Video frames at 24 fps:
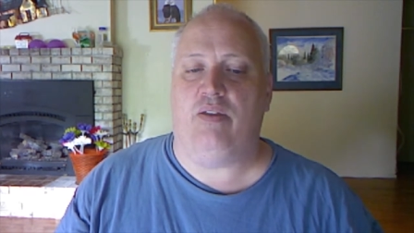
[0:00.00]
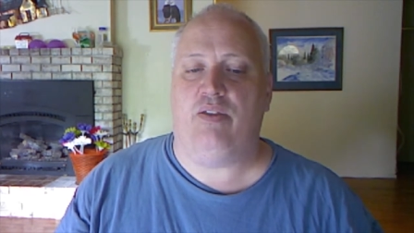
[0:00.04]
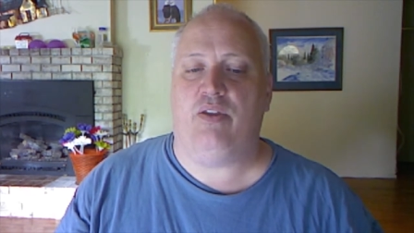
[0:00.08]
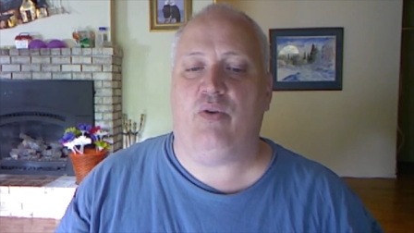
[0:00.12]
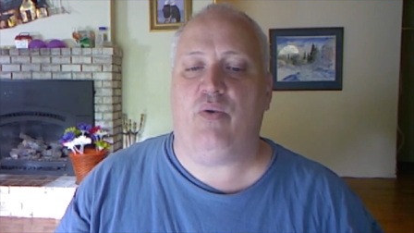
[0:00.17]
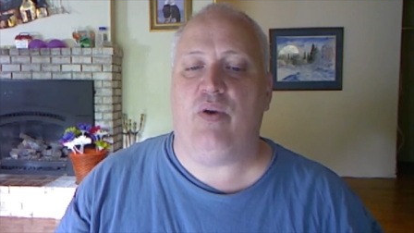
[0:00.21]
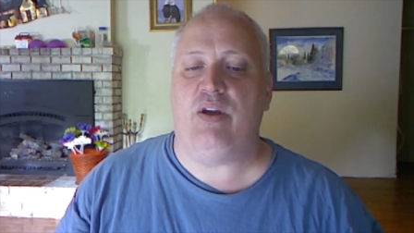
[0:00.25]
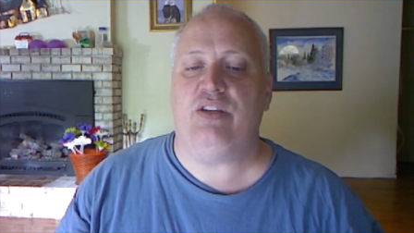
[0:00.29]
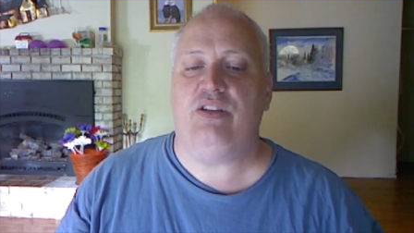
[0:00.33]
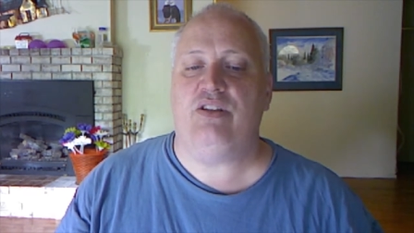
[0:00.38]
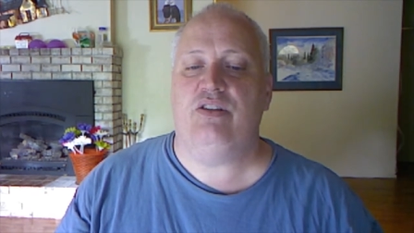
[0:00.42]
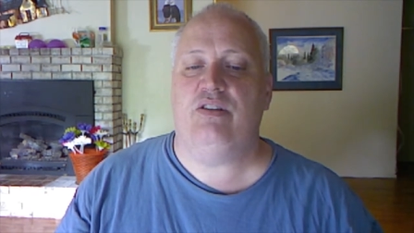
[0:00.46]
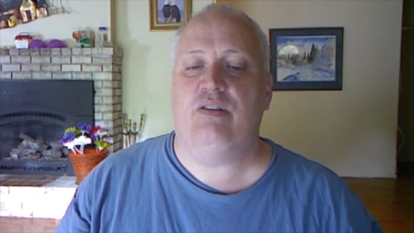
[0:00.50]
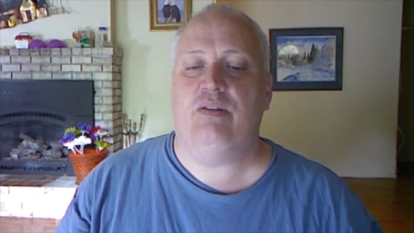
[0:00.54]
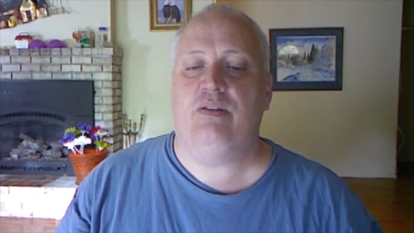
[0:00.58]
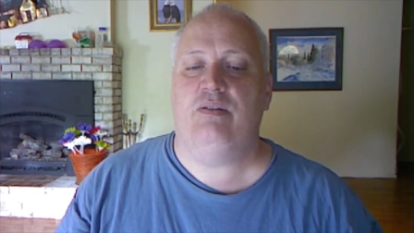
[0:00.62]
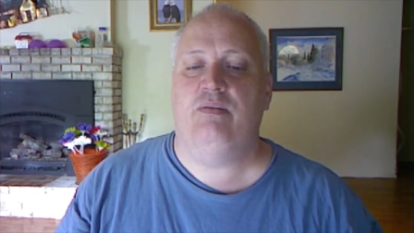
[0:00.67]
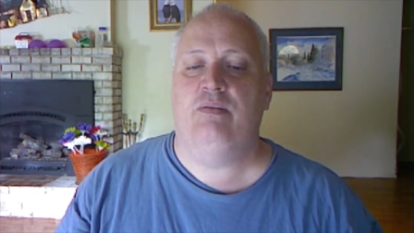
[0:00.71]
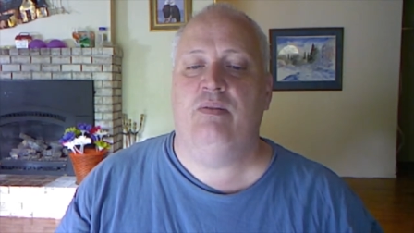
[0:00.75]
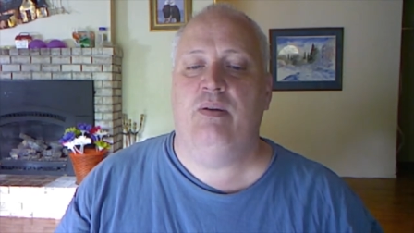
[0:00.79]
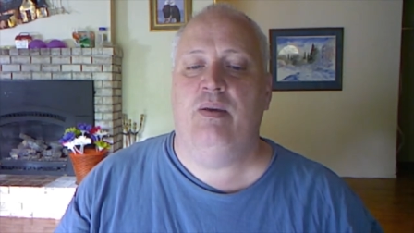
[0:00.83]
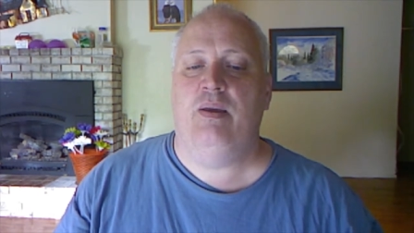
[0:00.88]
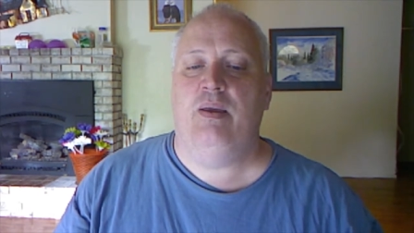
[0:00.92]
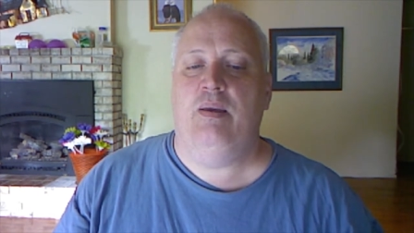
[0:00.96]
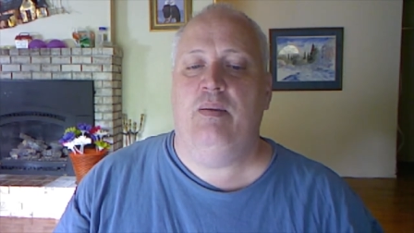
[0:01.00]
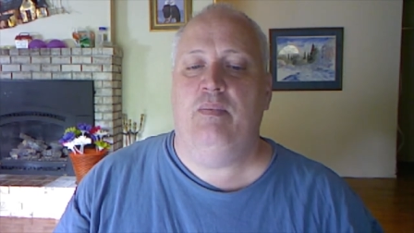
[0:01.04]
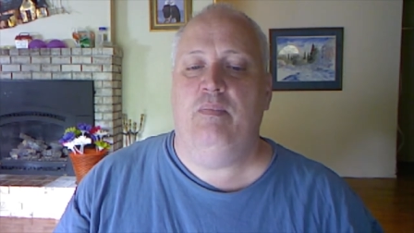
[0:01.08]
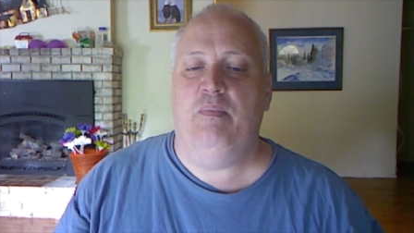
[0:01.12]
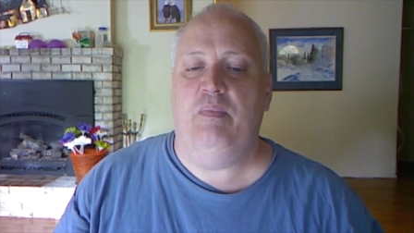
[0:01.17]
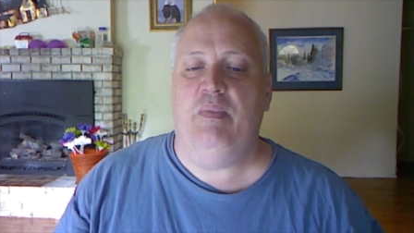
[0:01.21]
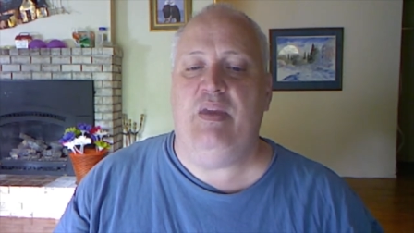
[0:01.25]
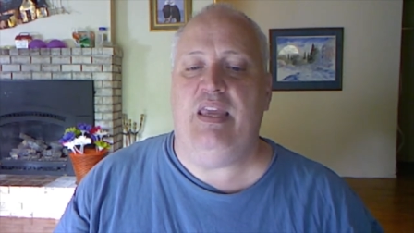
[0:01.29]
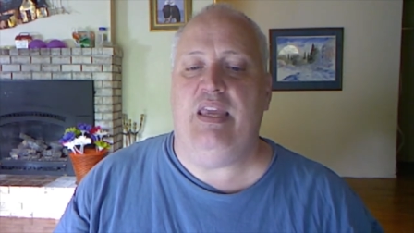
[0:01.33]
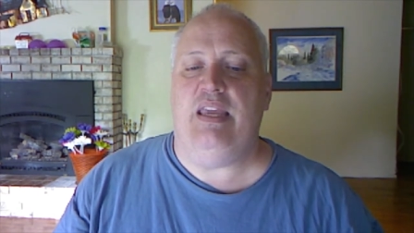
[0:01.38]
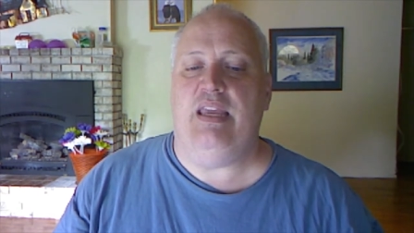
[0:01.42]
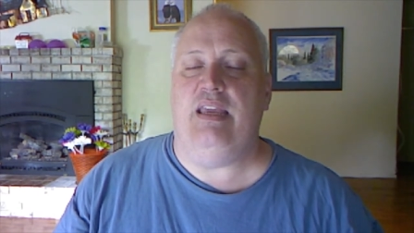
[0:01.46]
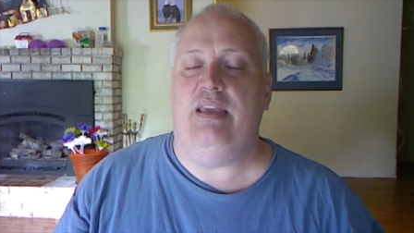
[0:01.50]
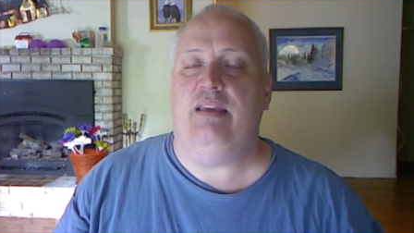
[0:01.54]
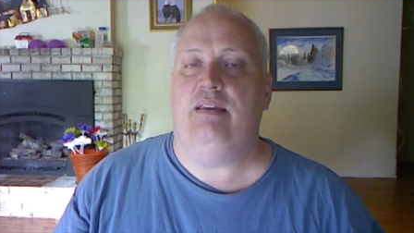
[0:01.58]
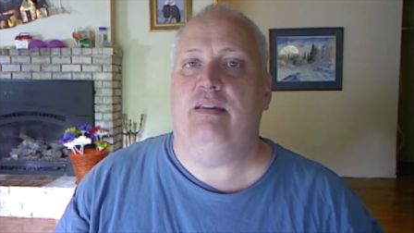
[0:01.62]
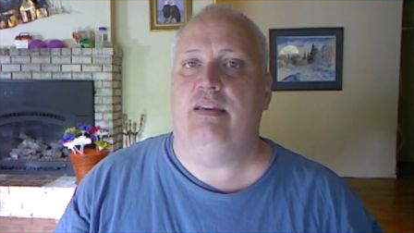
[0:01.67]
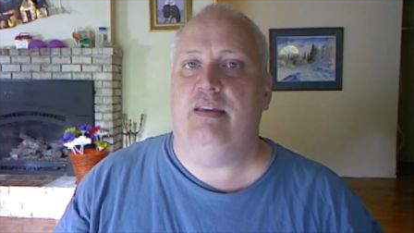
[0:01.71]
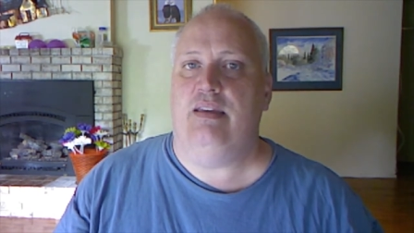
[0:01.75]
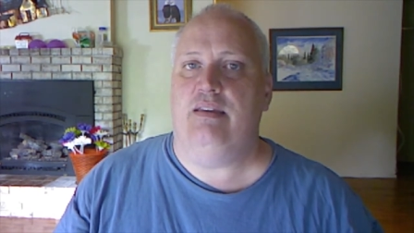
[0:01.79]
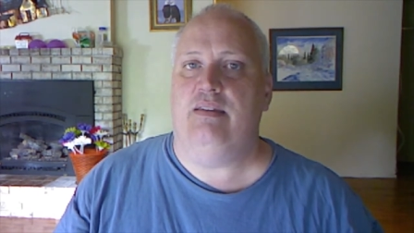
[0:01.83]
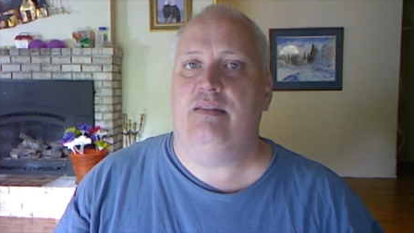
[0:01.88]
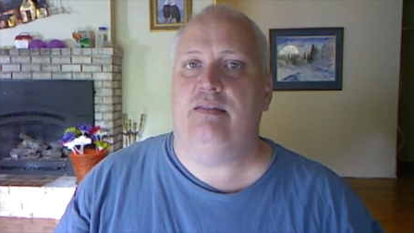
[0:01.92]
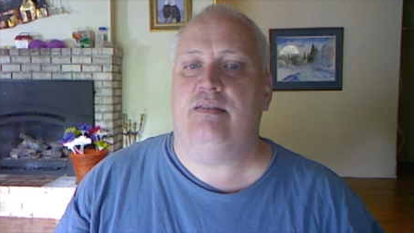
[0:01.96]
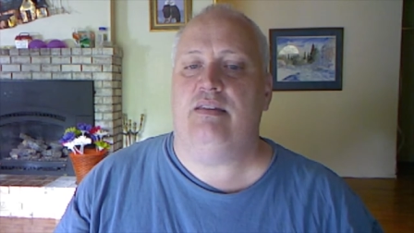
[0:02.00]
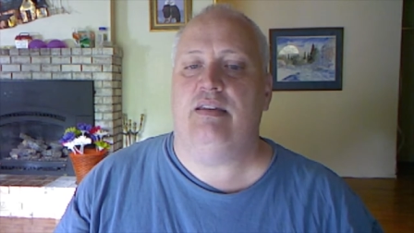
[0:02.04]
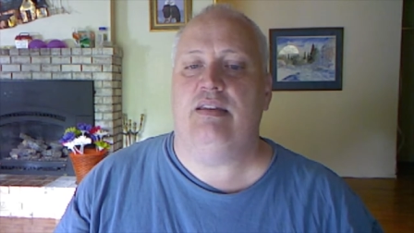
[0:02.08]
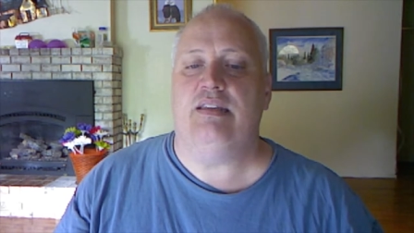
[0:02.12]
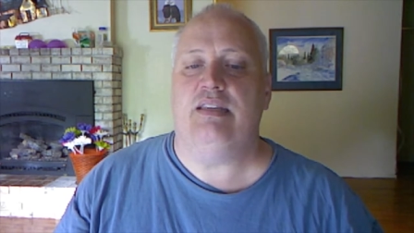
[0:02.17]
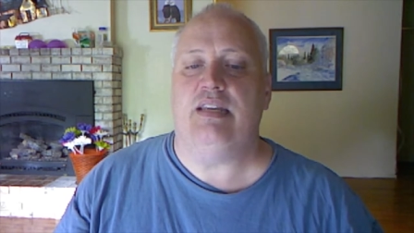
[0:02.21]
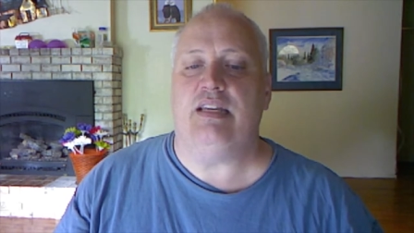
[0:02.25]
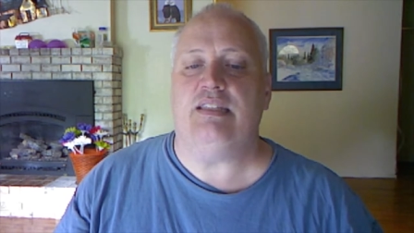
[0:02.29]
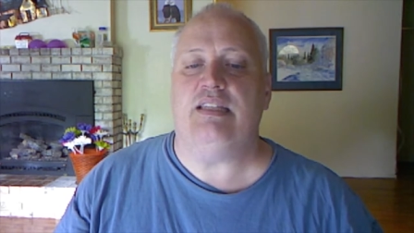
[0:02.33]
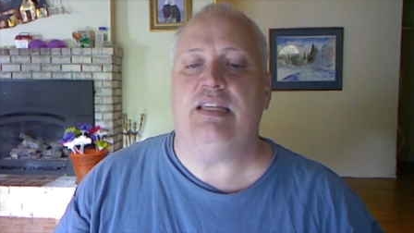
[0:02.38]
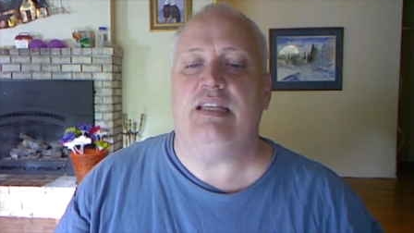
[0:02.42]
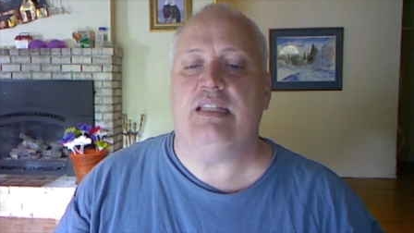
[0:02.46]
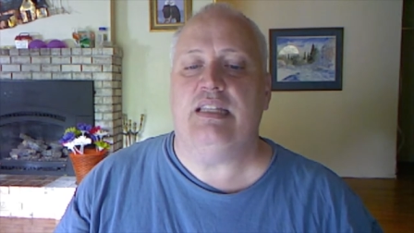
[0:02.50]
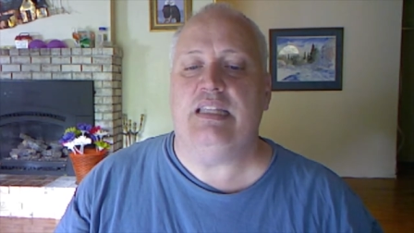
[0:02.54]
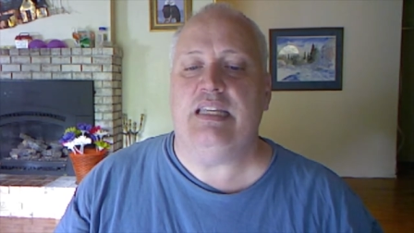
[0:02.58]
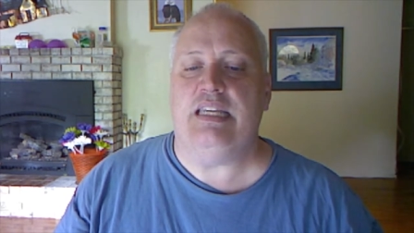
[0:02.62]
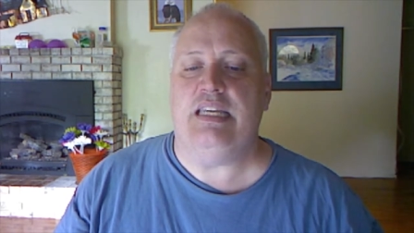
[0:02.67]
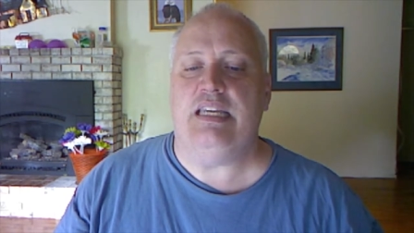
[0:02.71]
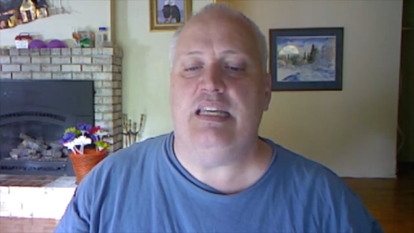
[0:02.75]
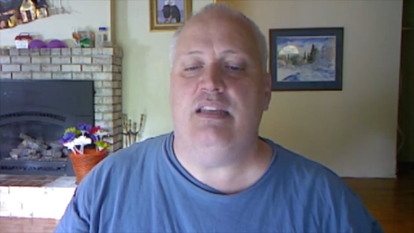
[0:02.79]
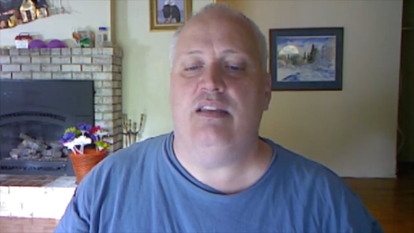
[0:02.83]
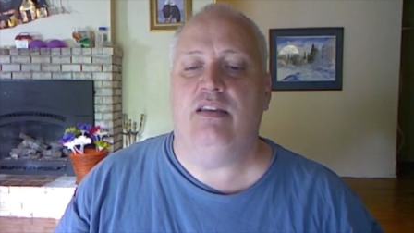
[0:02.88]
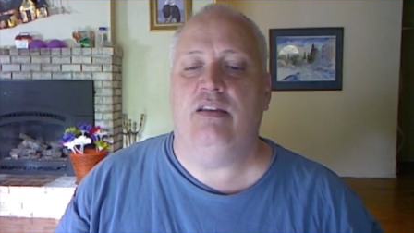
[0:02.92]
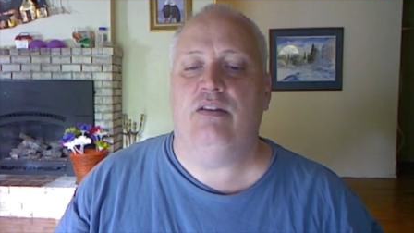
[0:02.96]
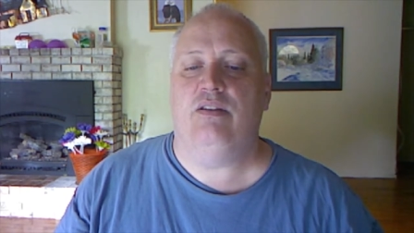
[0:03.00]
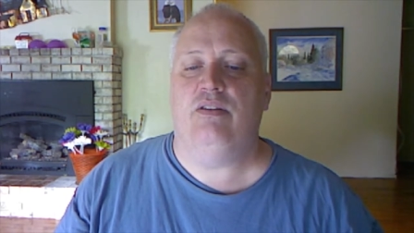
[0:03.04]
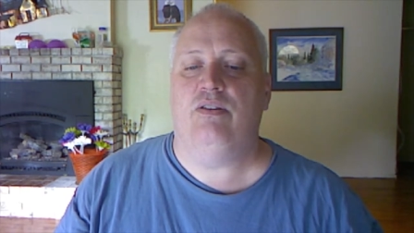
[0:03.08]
The question to me is does it lead